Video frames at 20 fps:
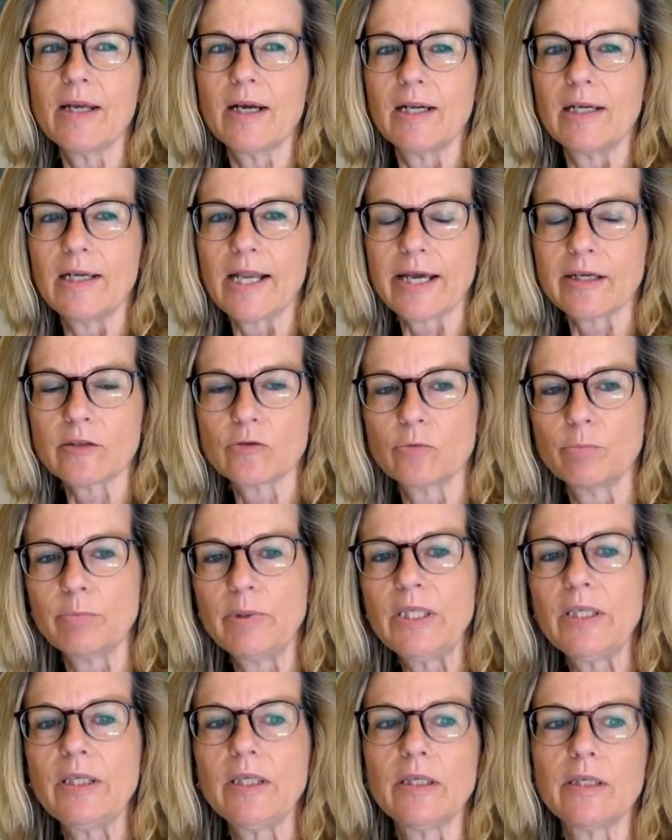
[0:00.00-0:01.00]
like to
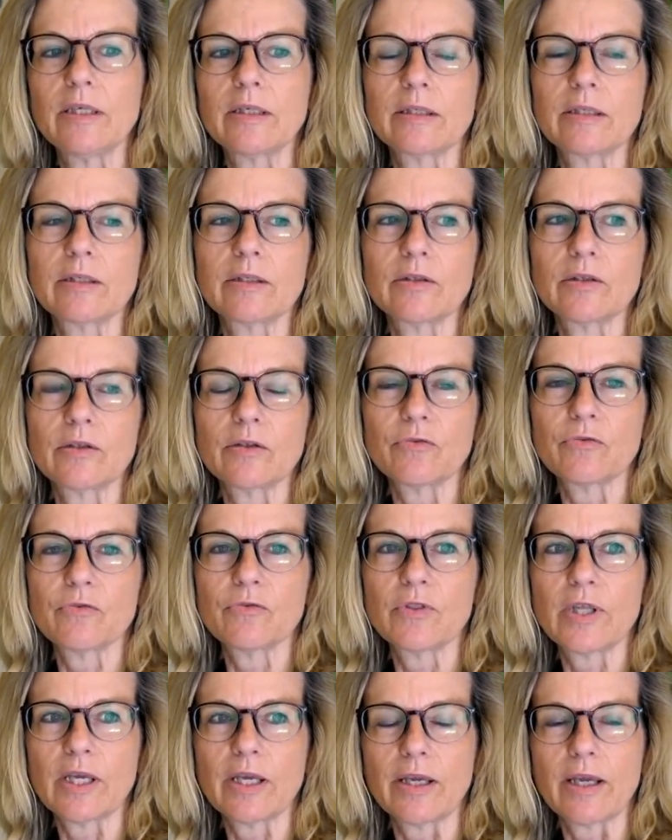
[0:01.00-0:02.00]
be here, if
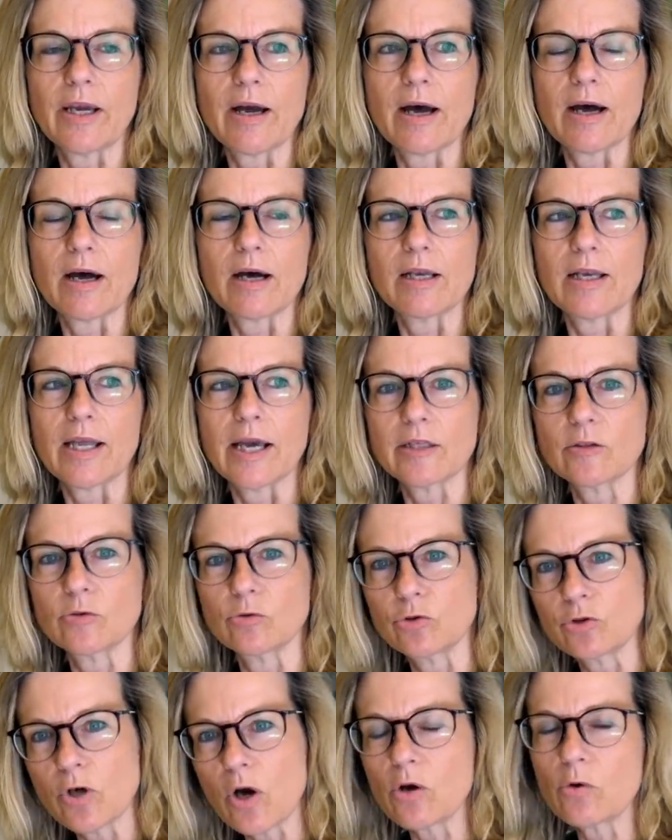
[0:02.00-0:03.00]
they uh, like to
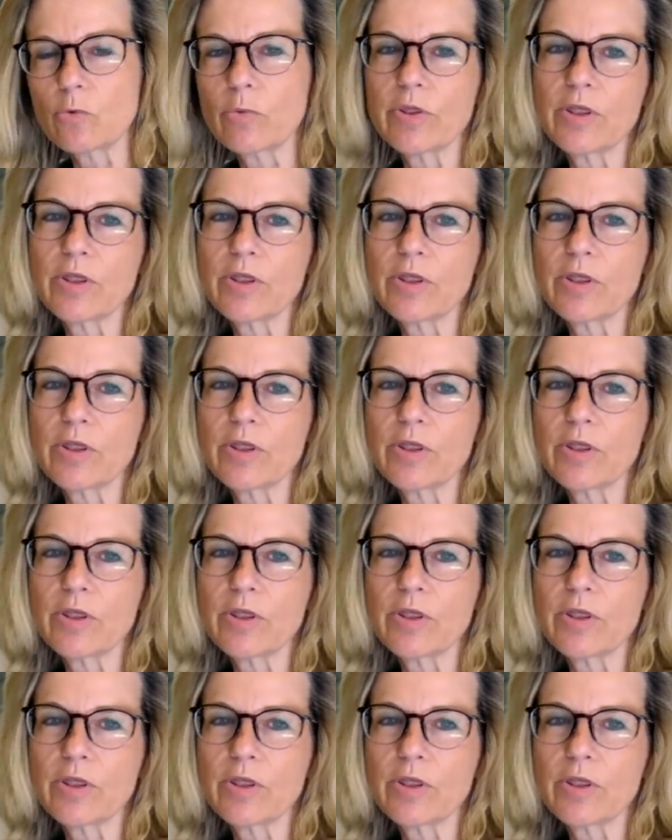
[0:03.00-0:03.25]
talk with